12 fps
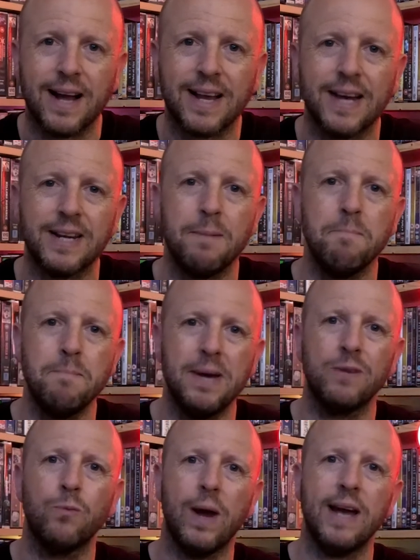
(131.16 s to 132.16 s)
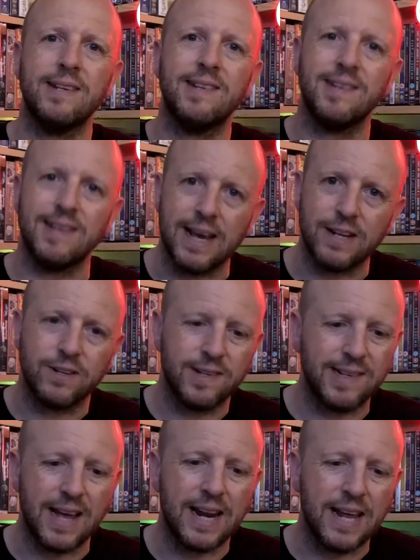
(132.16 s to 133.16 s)
that kind of Midwest
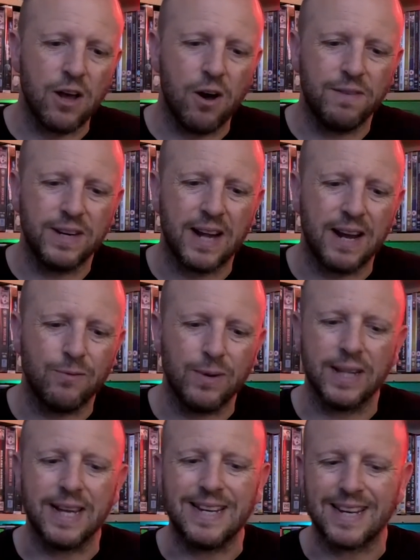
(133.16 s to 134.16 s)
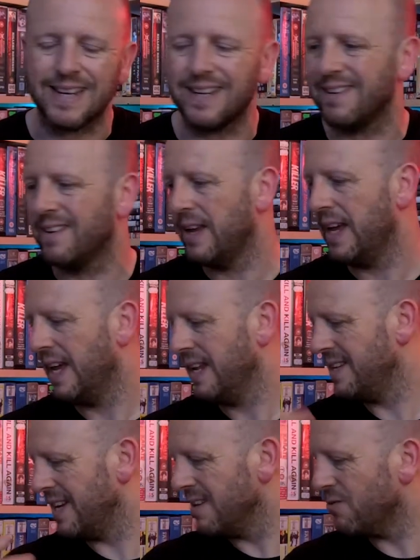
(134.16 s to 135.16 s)
setting of it. I really didn't
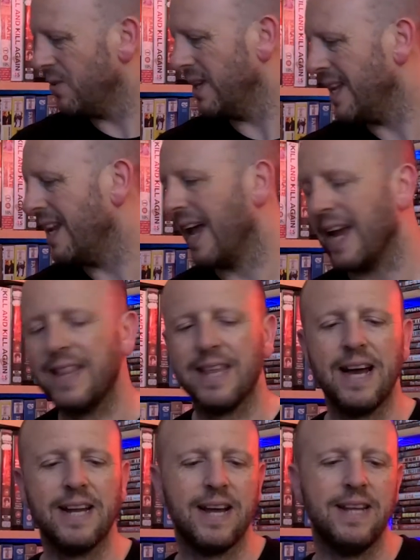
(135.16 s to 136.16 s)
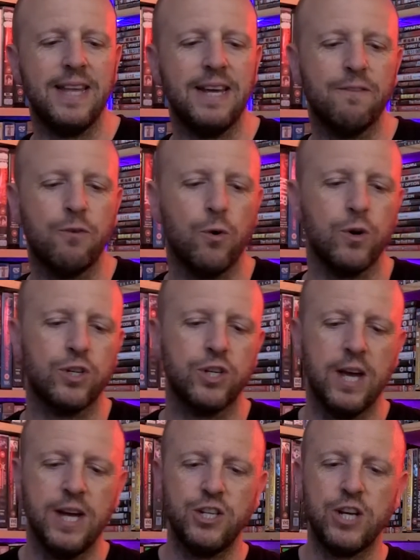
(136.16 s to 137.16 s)
really like that. And then, of
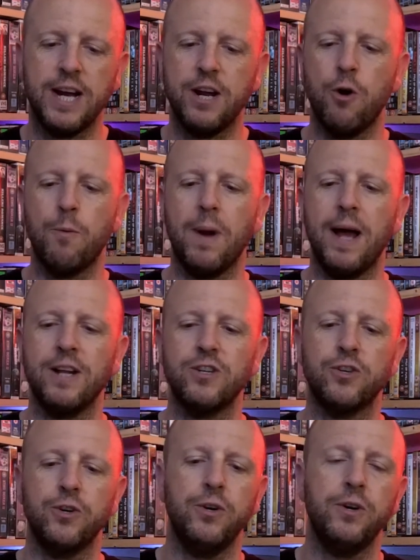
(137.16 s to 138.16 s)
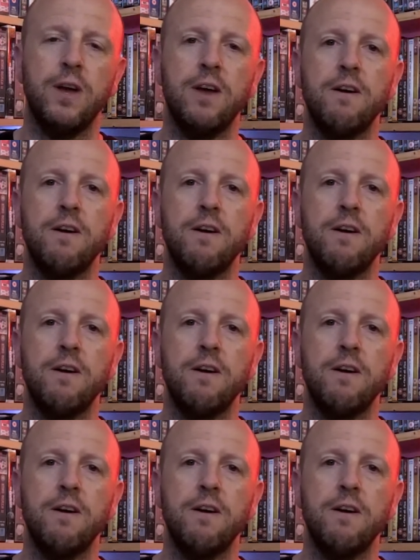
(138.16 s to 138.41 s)
course, China O'Brien 2